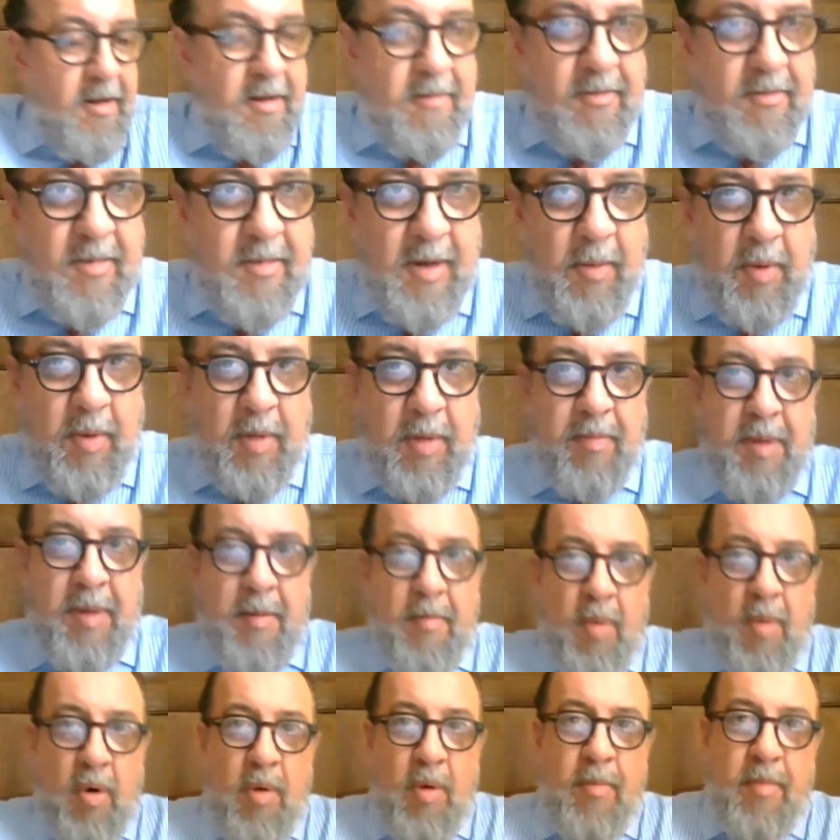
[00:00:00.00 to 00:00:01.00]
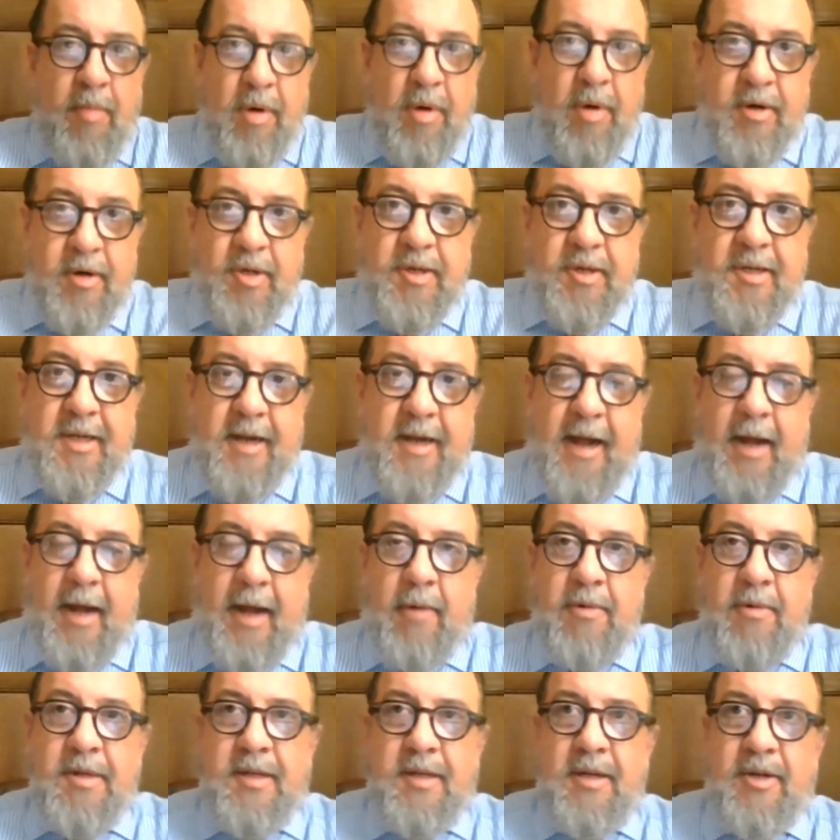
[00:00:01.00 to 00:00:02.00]
there will be more mergers and
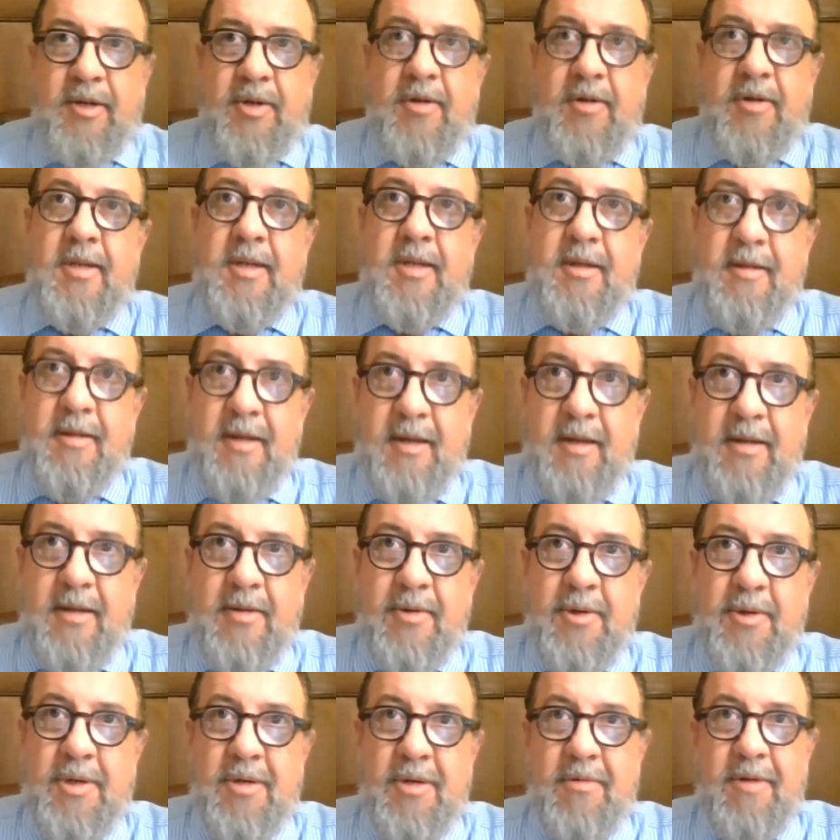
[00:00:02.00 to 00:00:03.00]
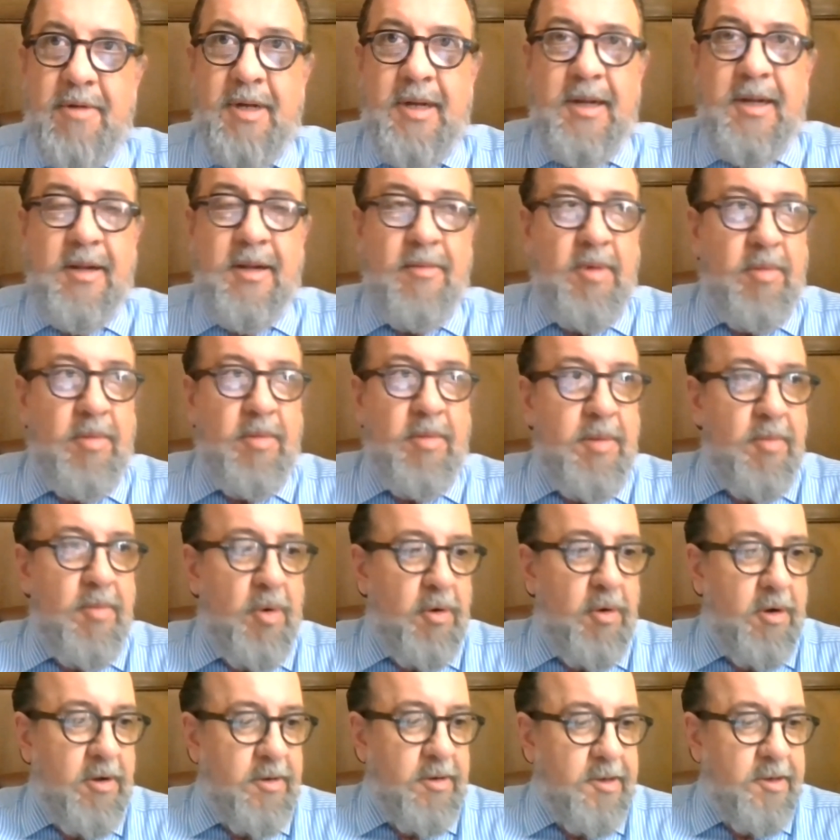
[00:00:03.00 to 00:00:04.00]
acquisitions in the industry, there will be
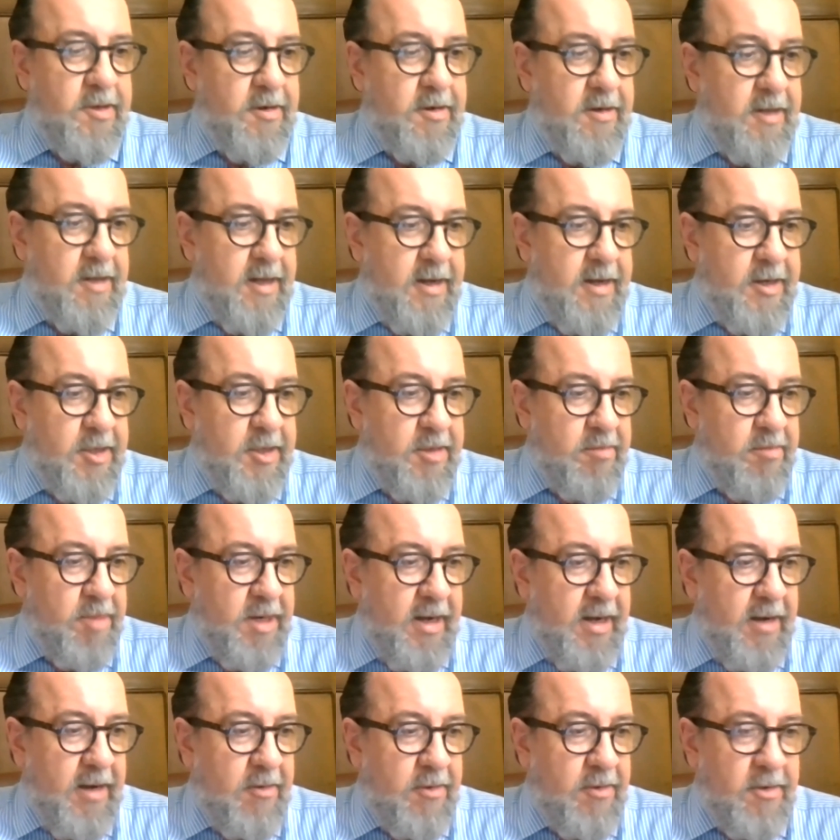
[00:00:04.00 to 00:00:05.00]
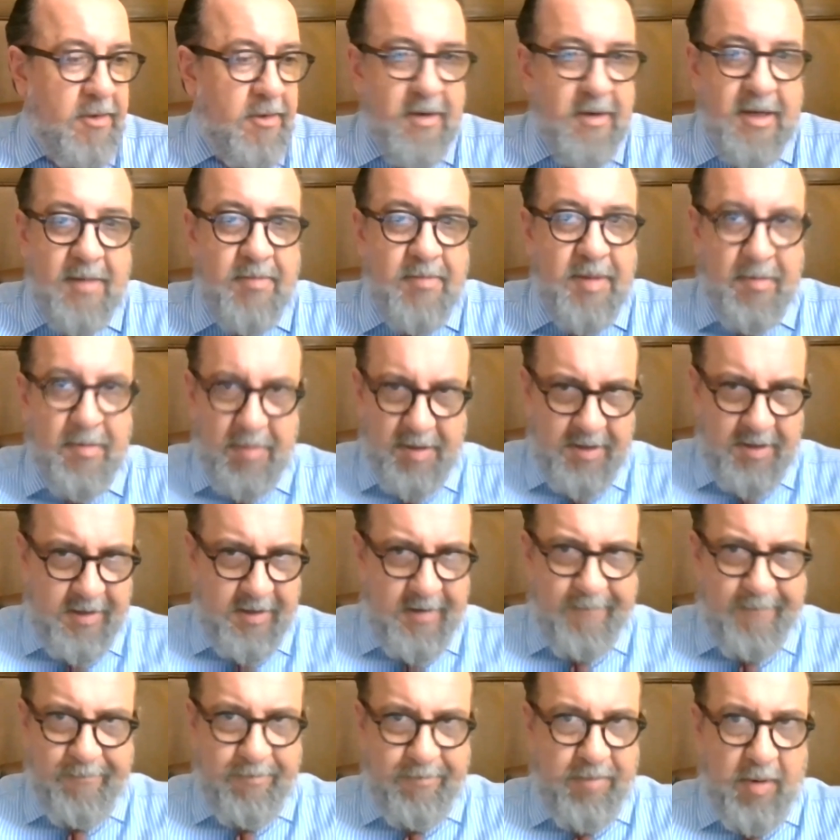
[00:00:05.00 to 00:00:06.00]
more consolidation, but I also hear people
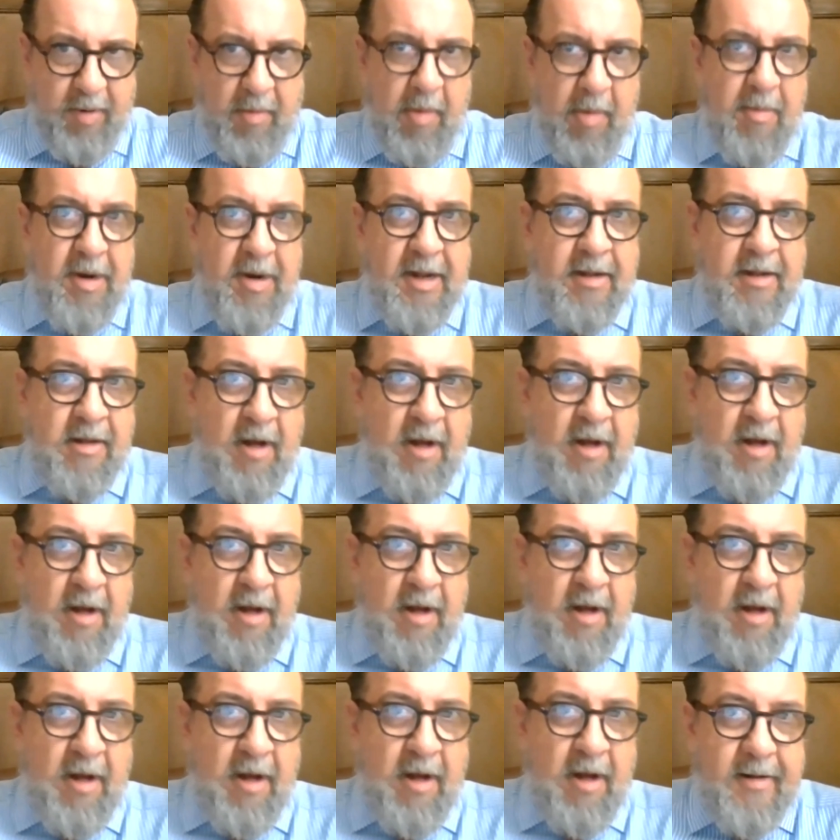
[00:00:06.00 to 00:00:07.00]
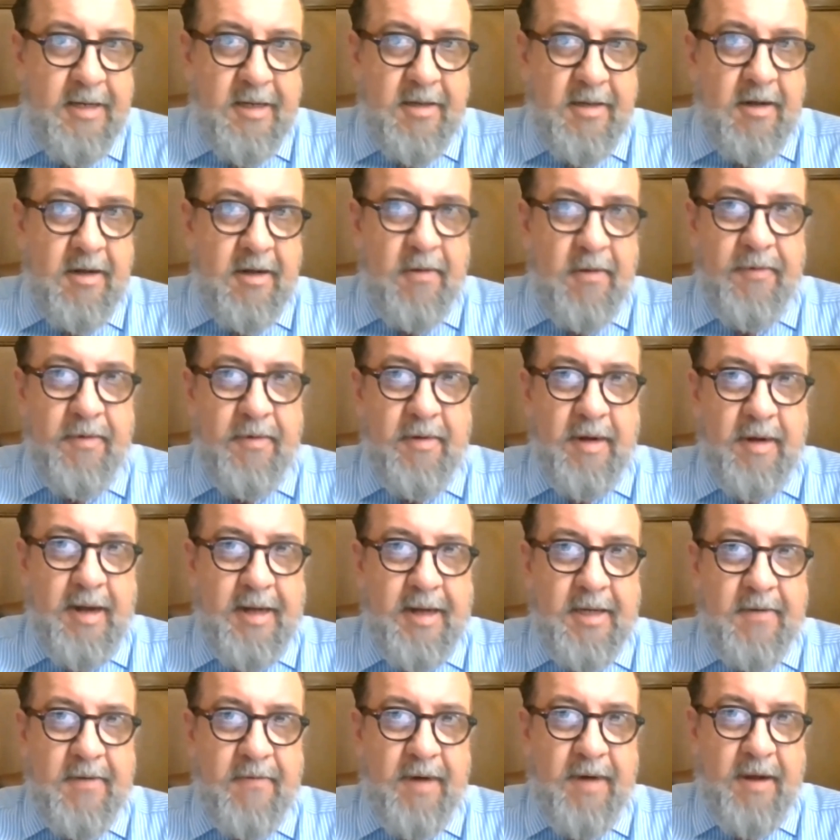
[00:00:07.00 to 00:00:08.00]
say probably not, at least not for the
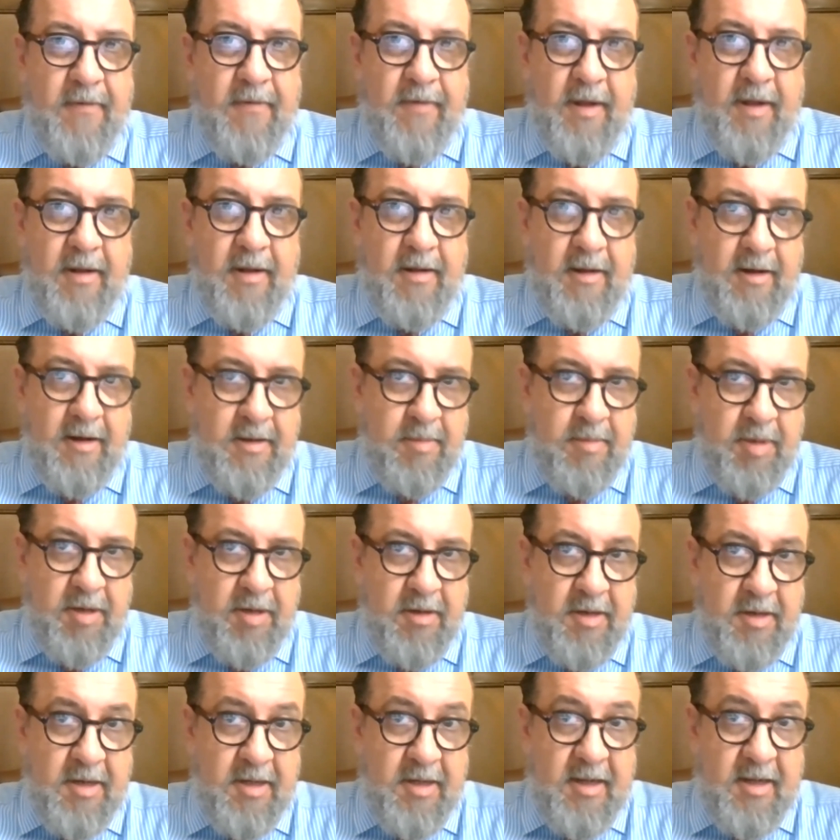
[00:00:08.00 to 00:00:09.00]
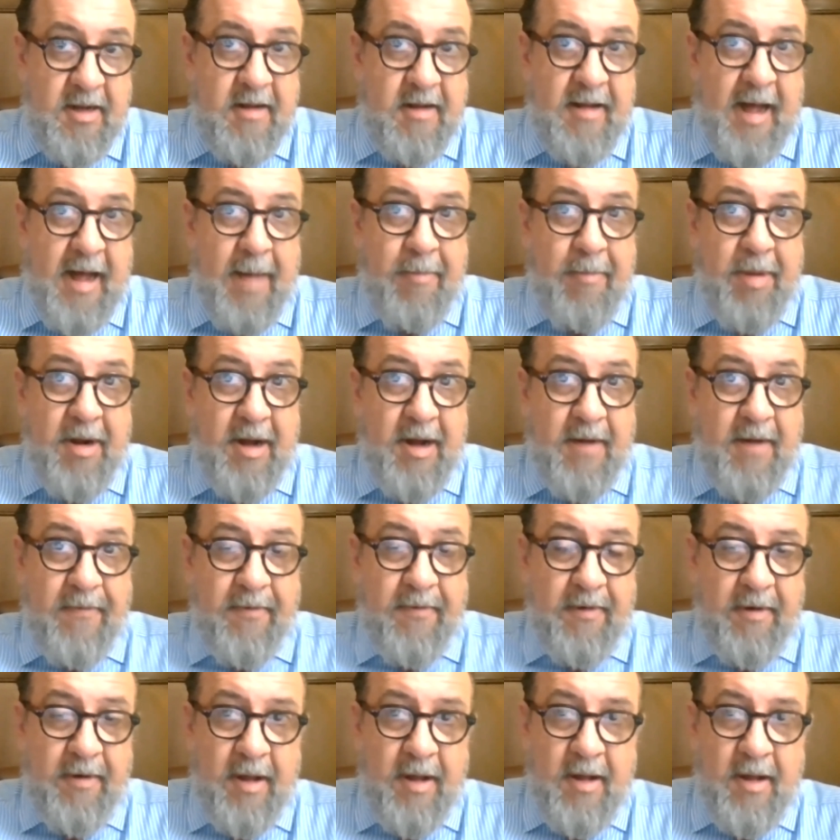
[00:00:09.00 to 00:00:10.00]
next 5-10 years, because it didn't happen
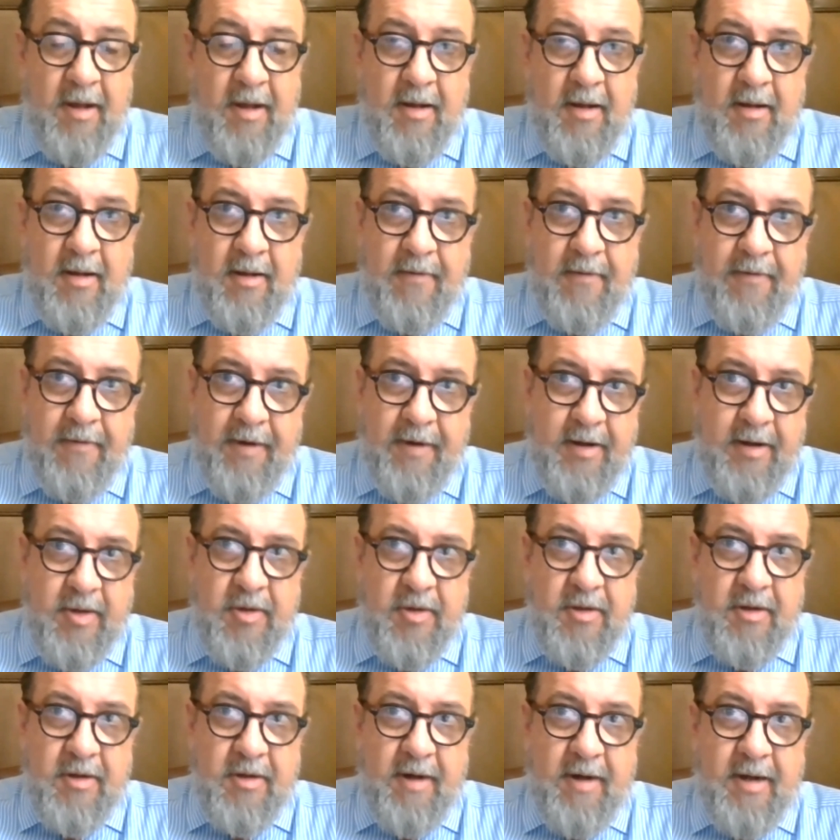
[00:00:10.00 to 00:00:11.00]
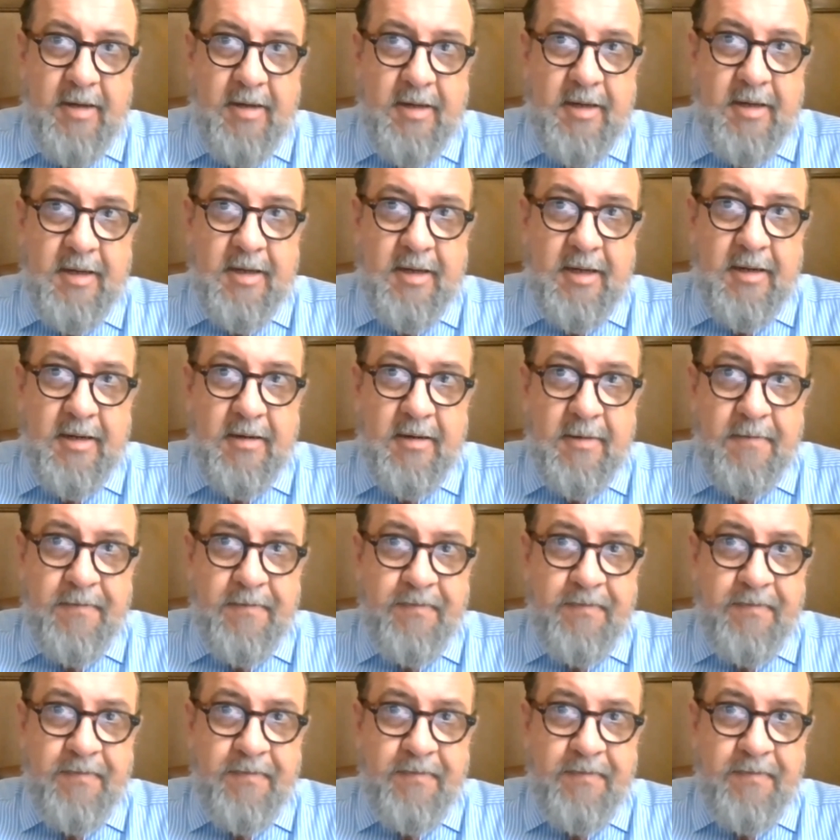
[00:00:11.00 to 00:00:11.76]
after the financial crisis either.